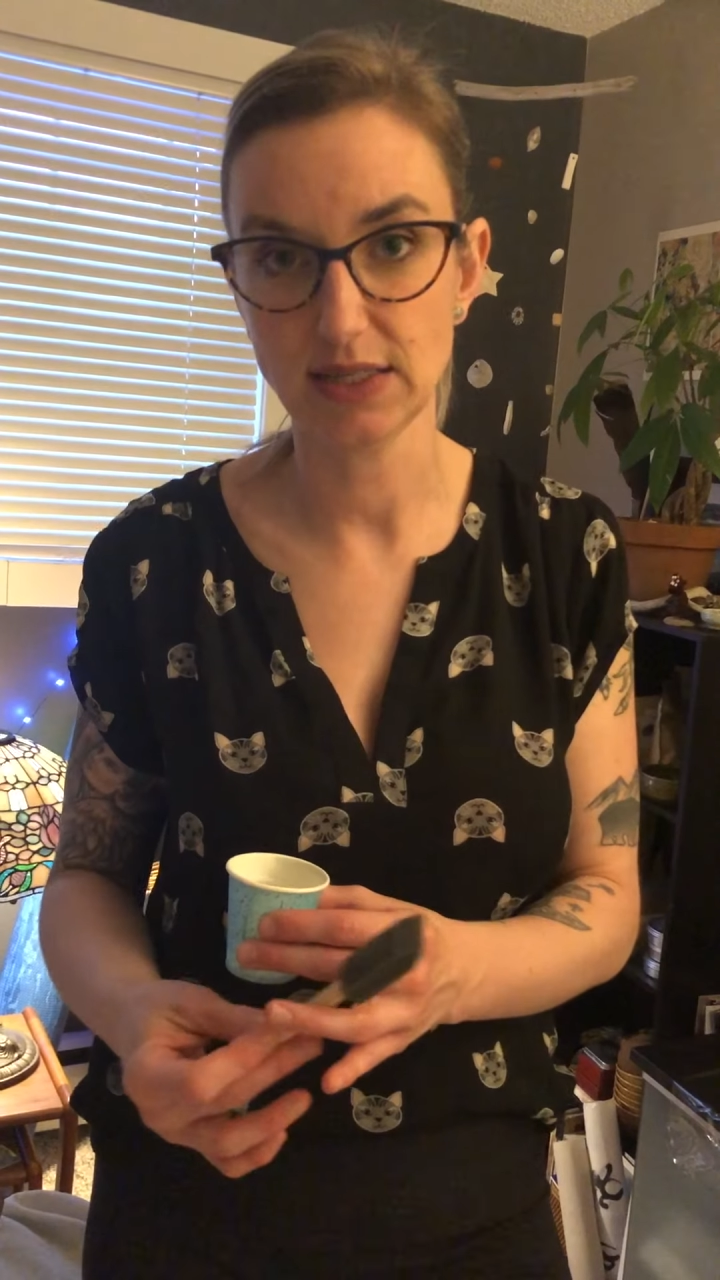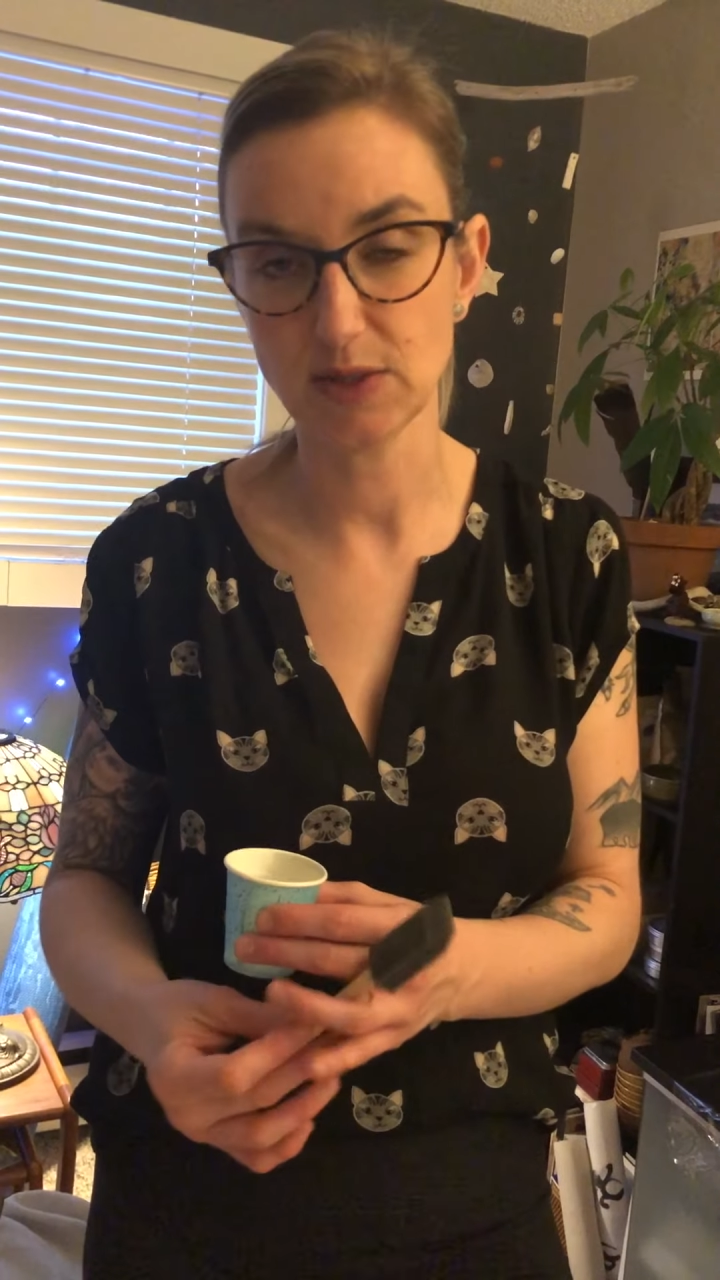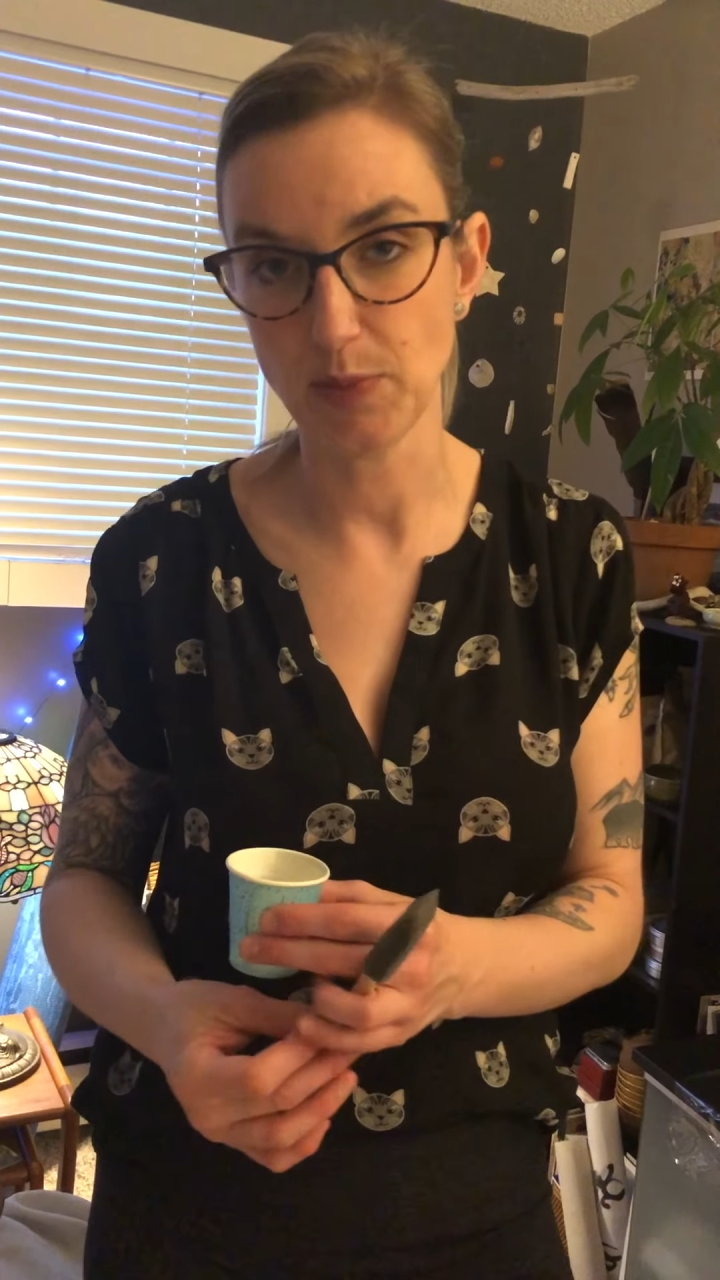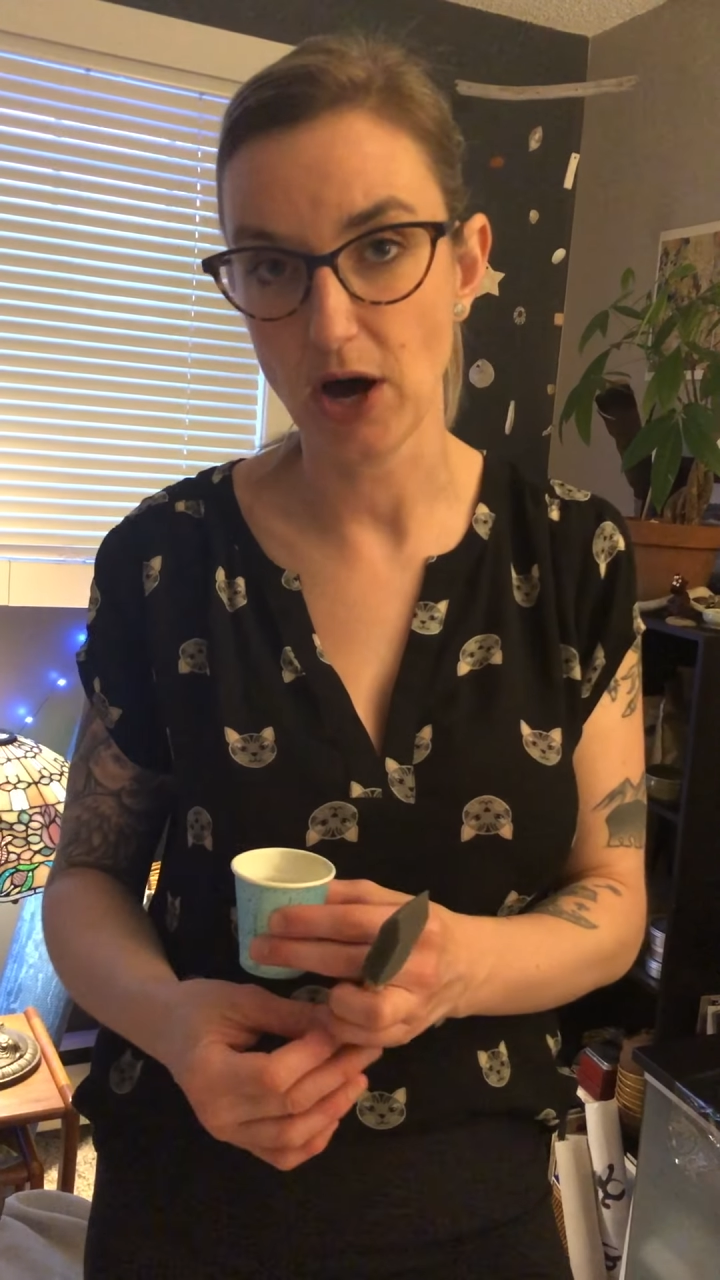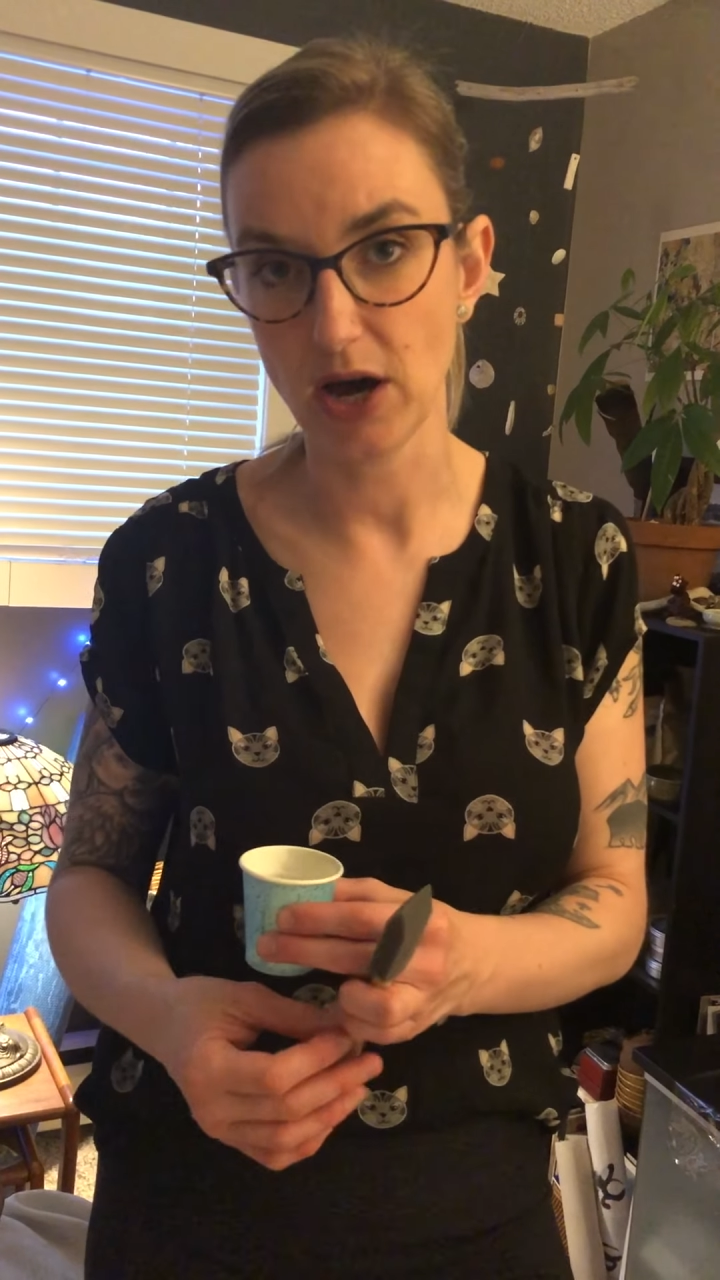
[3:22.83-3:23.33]

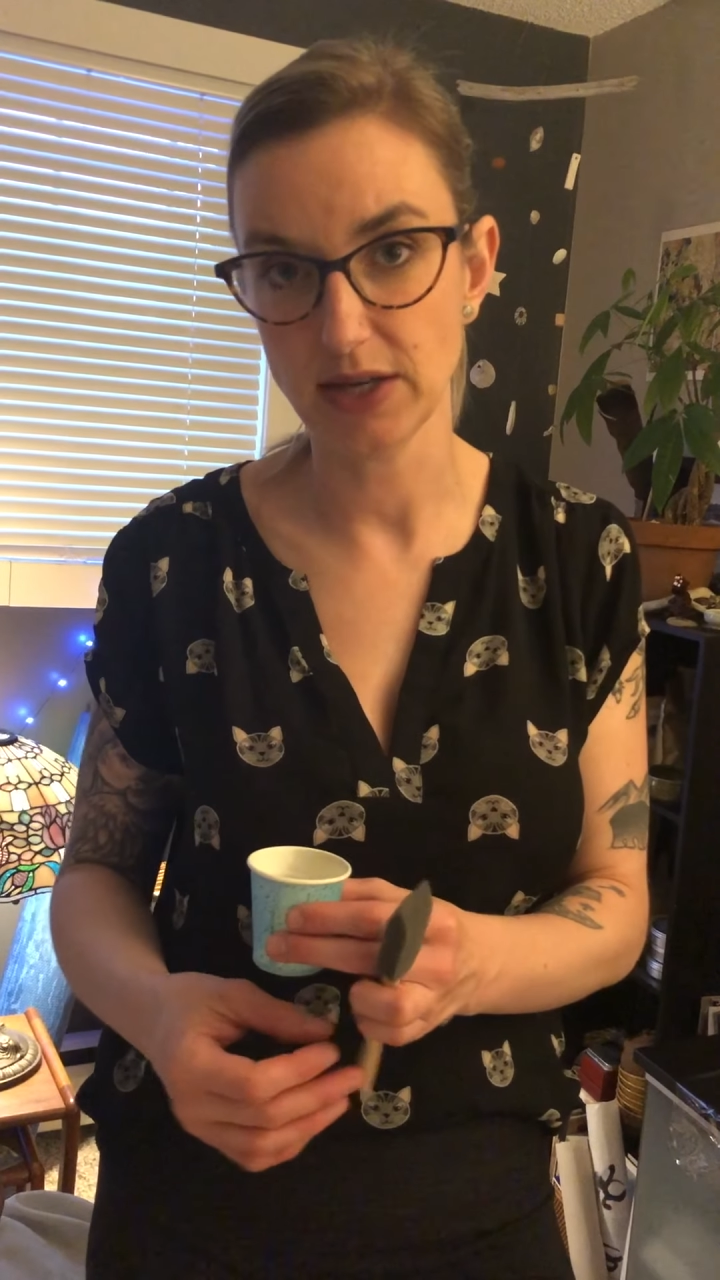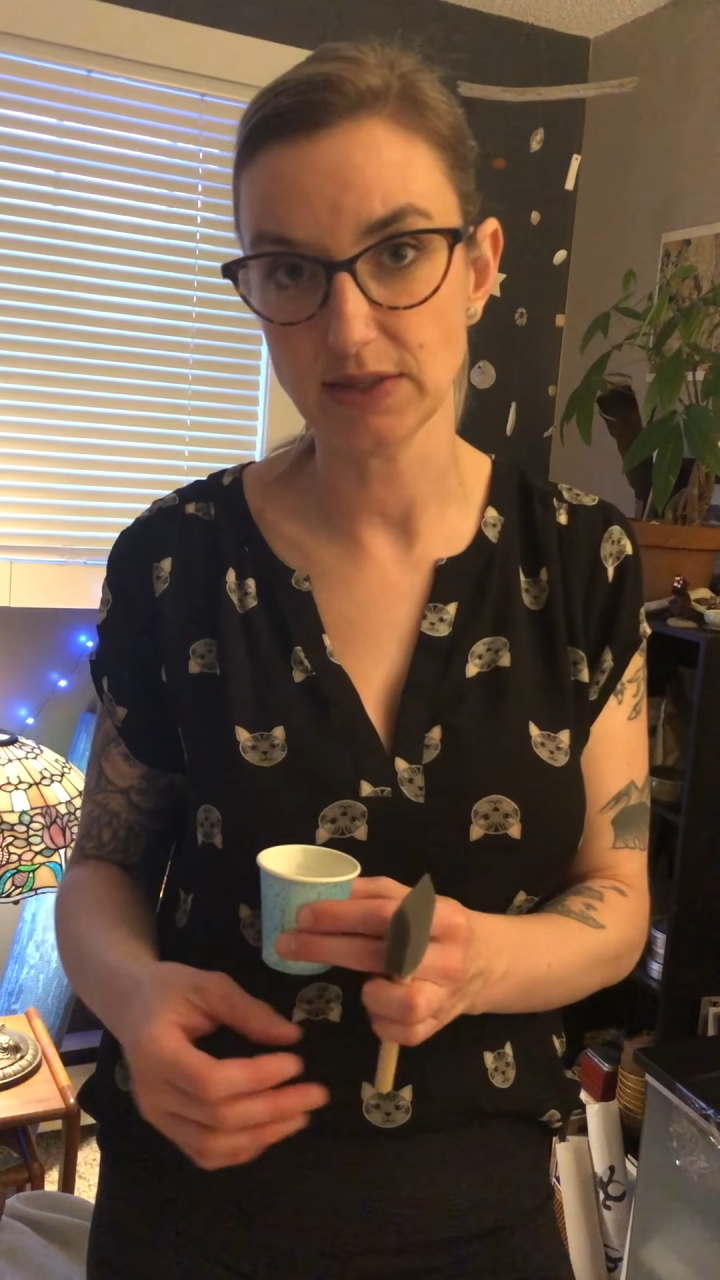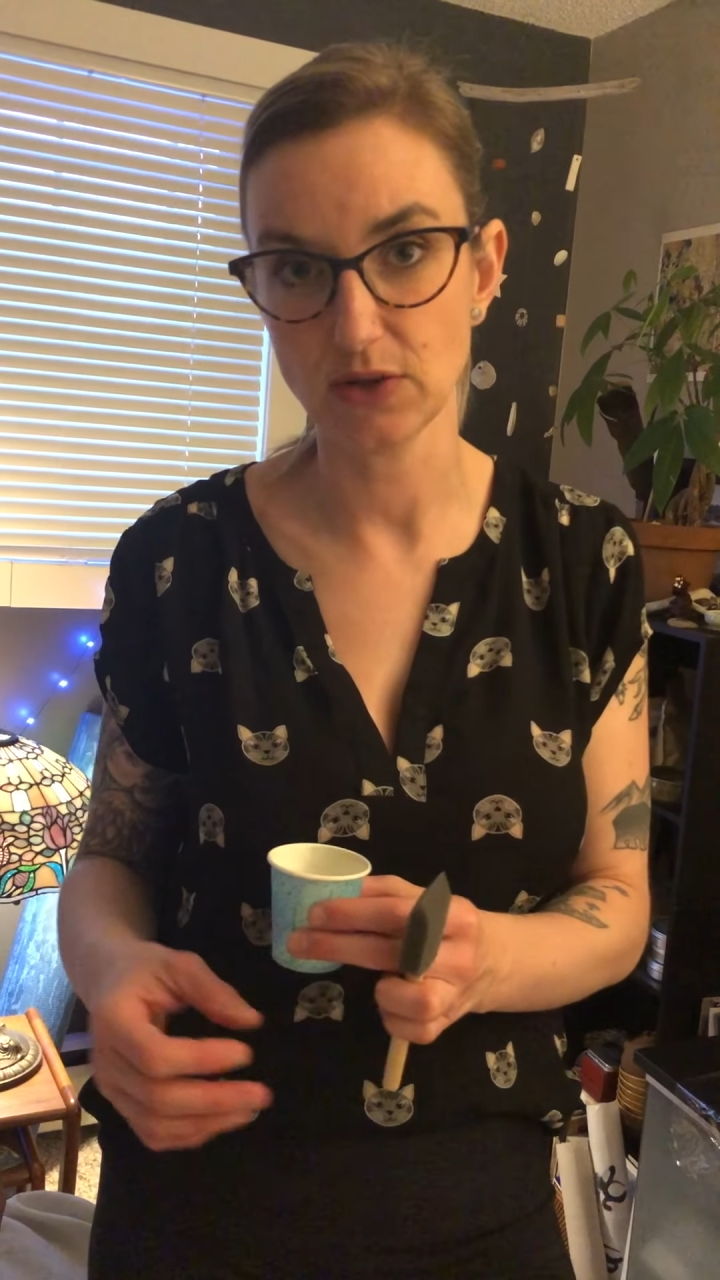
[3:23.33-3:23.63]
spas